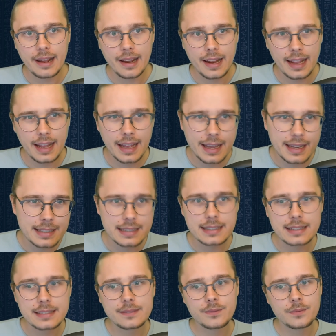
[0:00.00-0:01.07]
And
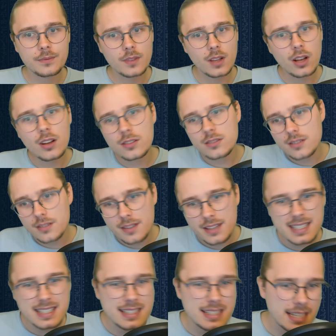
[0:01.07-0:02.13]
also,
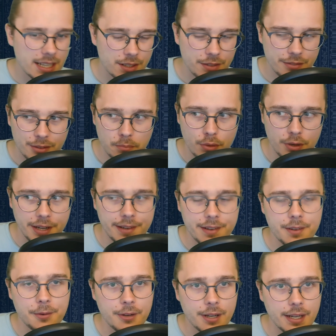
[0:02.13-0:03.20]
this is kind of a brick,
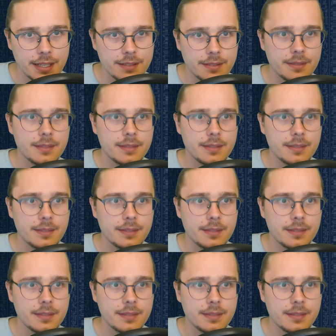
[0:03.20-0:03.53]
right?